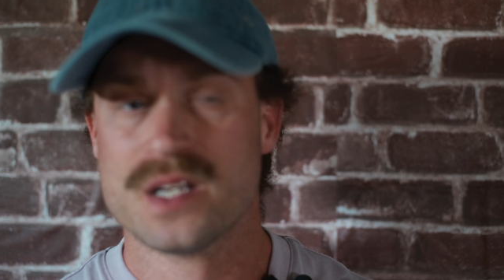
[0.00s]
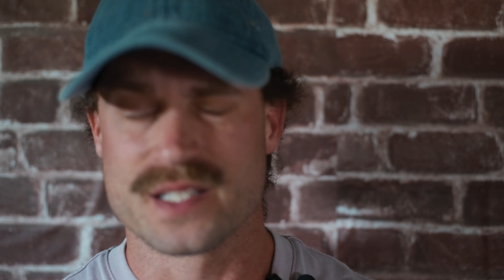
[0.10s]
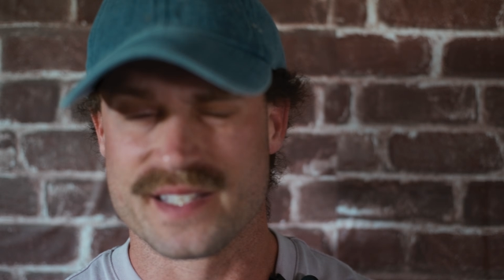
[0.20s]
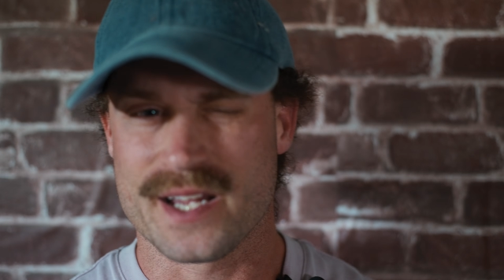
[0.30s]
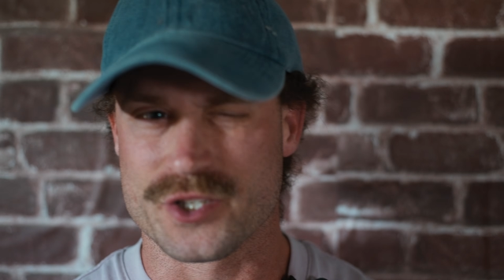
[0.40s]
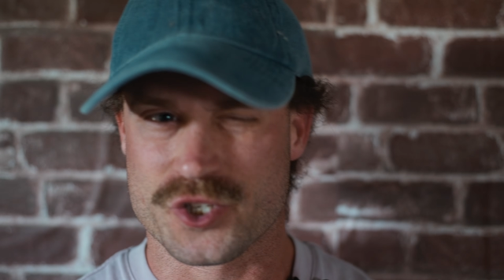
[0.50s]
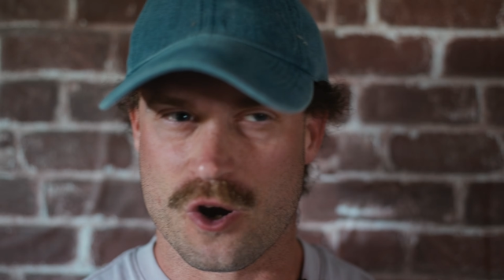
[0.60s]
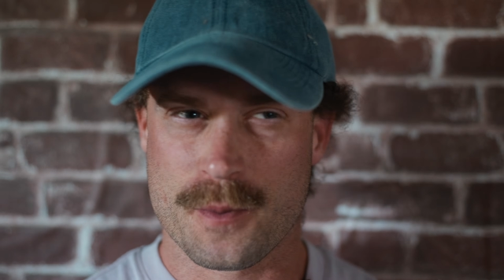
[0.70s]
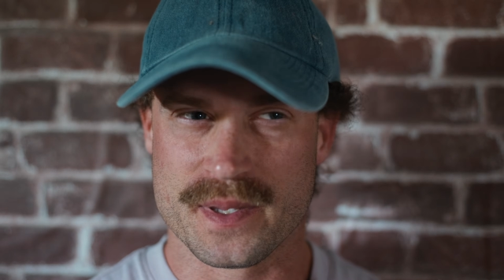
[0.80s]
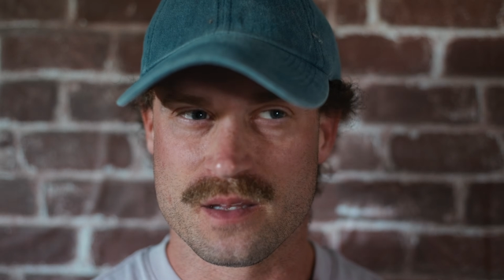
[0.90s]
It's not
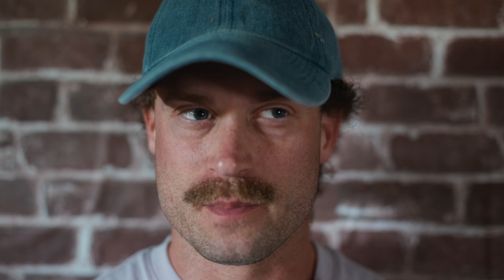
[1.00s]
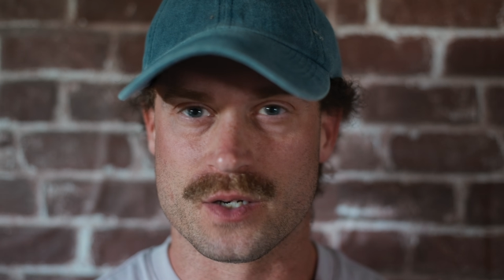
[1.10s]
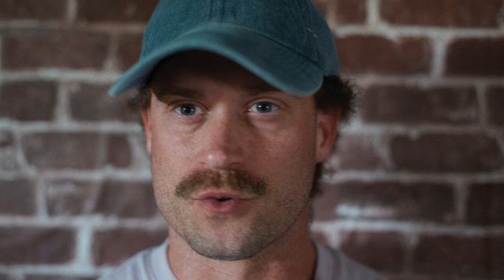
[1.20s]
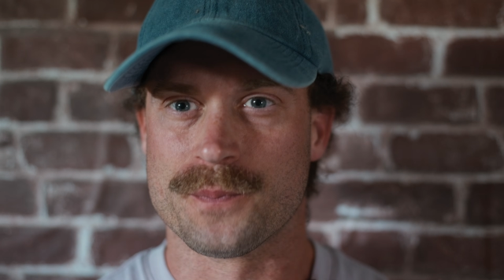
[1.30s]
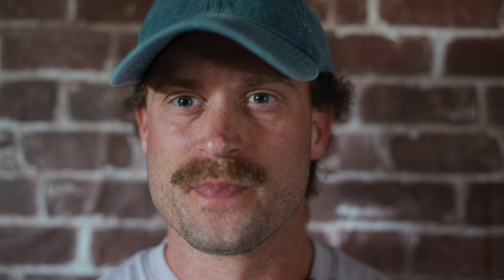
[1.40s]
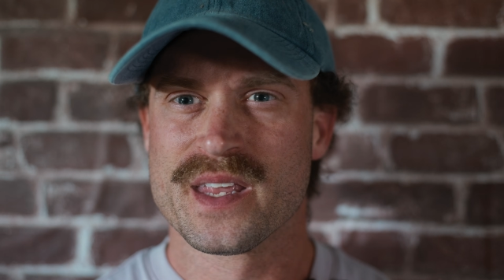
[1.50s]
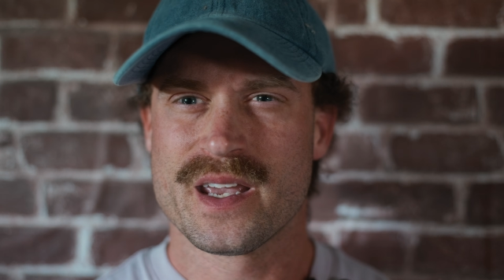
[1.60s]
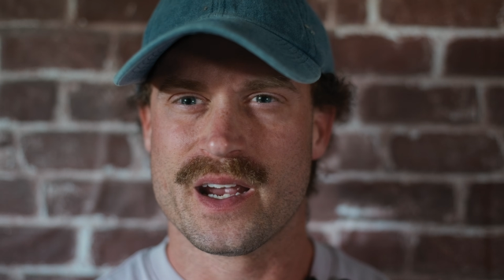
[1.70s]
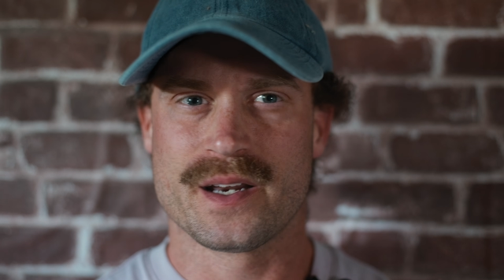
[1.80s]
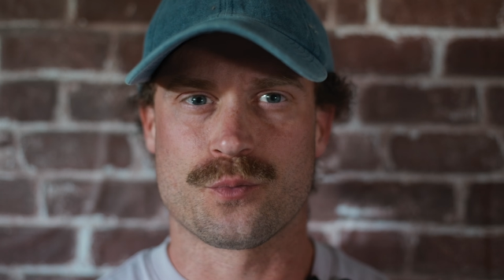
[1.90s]
sharp in the middle,
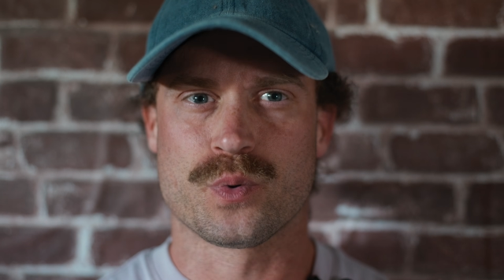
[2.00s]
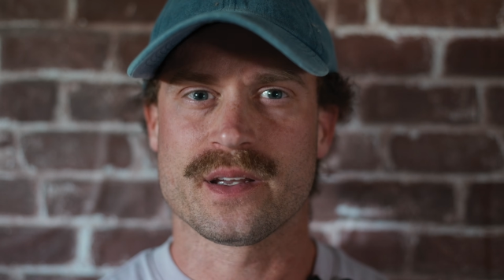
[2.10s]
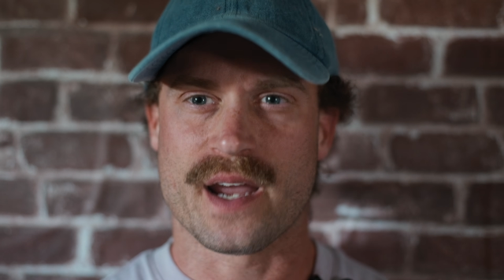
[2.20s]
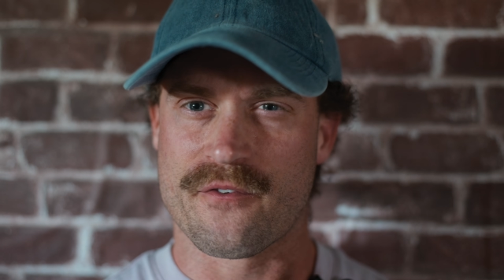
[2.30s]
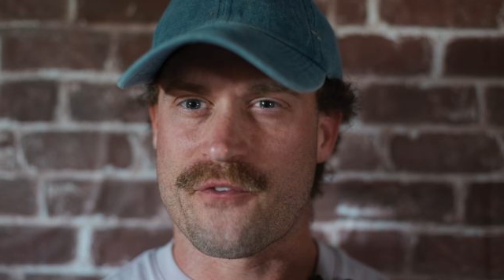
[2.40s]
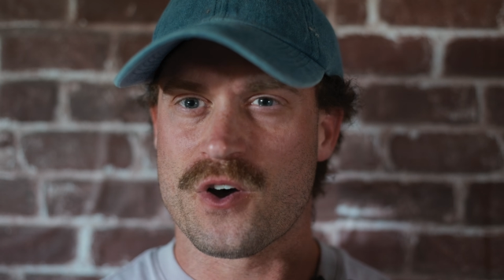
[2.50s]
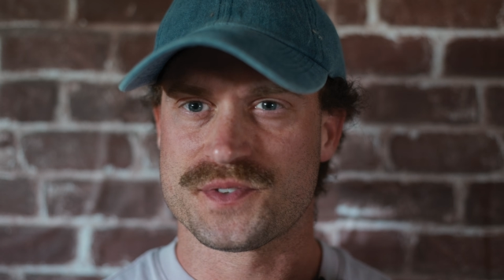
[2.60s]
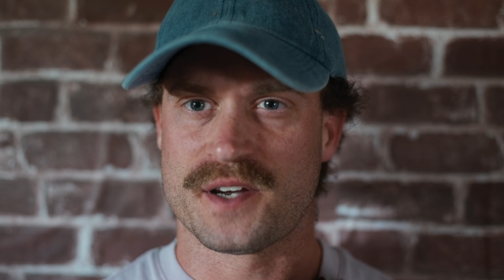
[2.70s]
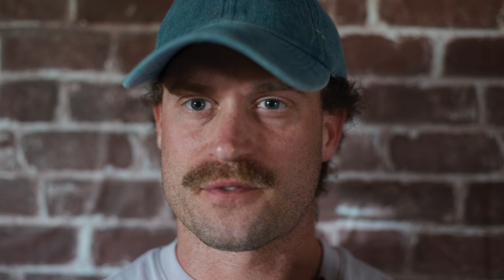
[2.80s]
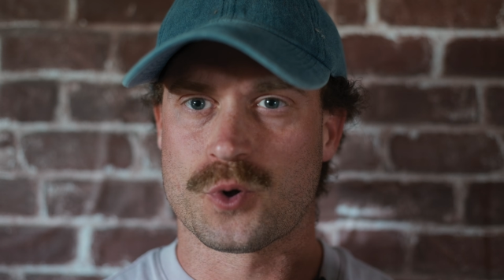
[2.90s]
and it really kind of
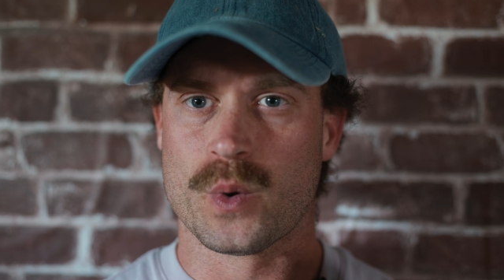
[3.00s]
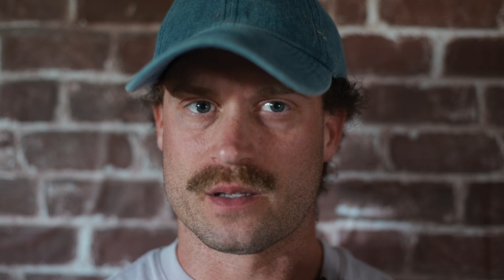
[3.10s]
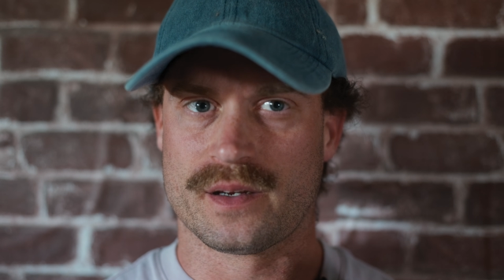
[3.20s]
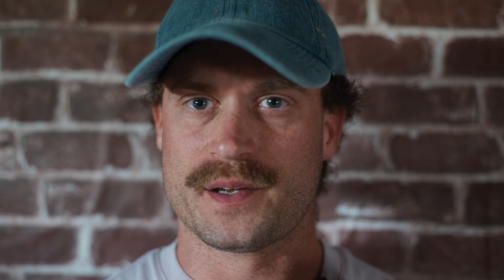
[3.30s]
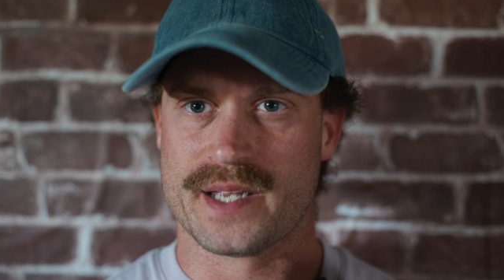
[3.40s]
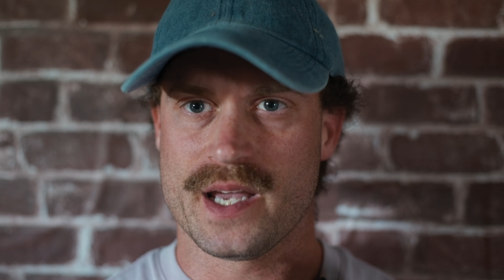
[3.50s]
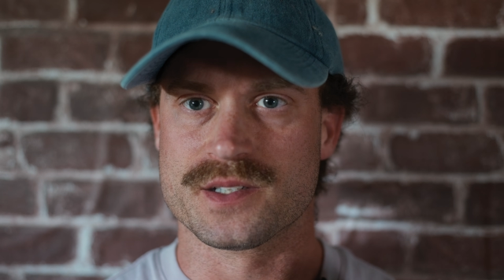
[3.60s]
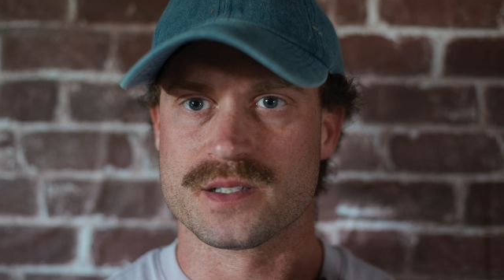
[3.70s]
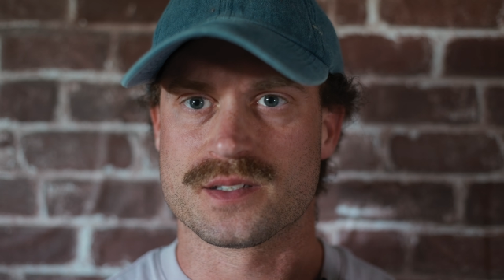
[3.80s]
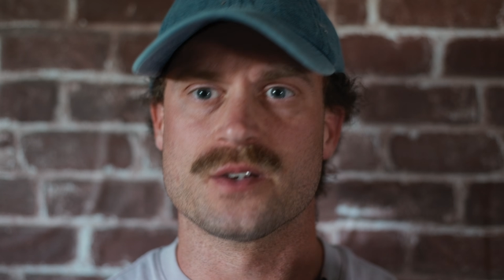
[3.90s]
falls off quickly on the
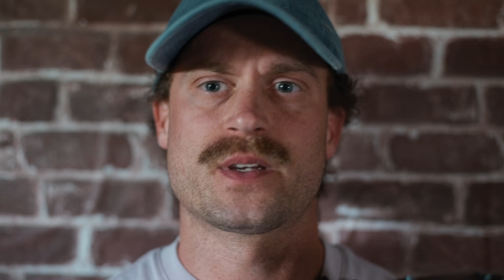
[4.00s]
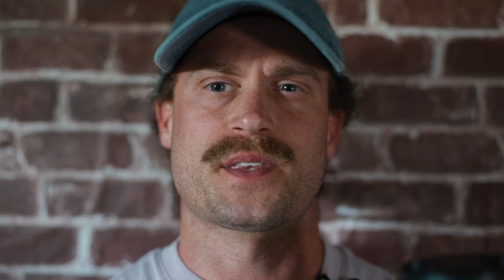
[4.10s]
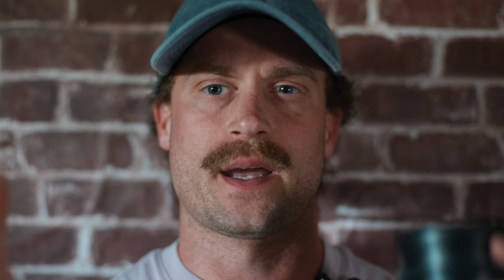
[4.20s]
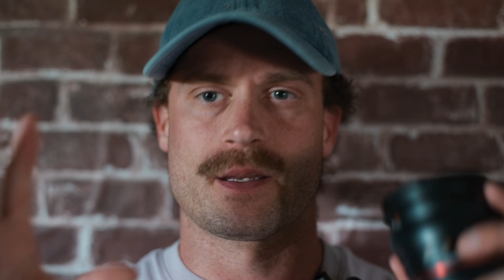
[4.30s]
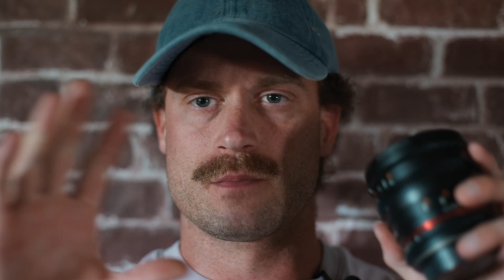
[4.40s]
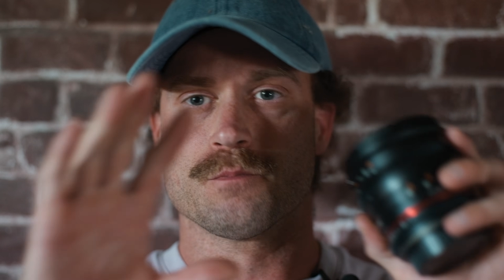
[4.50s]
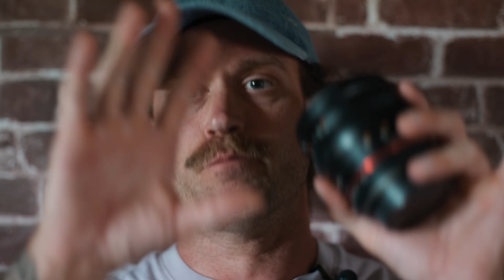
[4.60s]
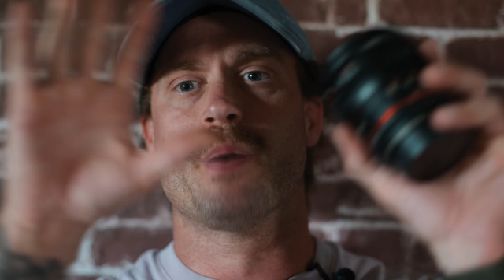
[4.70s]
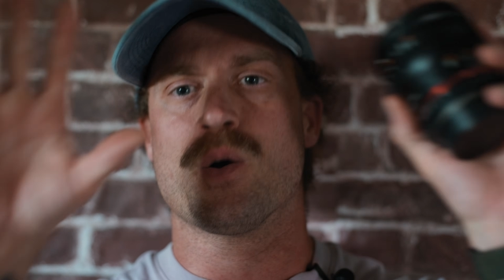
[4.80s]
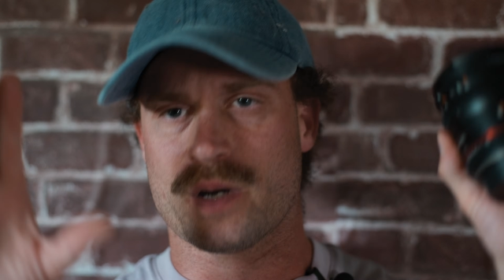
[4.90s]
edges, so you get that
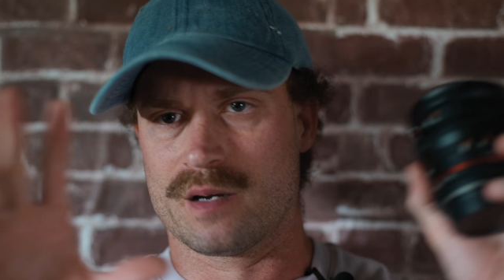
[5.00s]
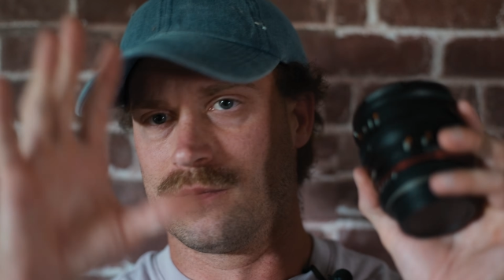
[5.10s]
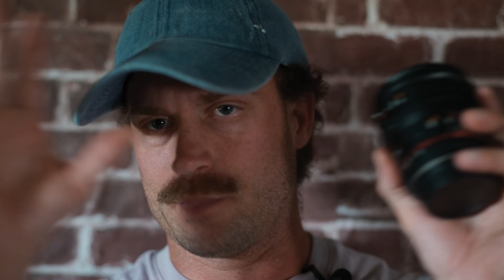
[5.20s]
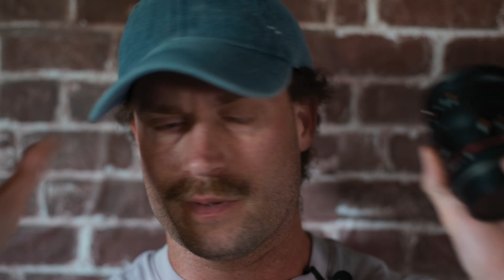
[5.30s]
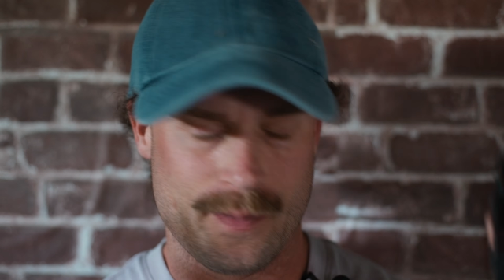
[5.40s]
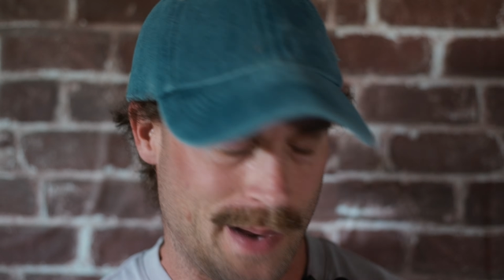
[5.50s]
bokeh and blurry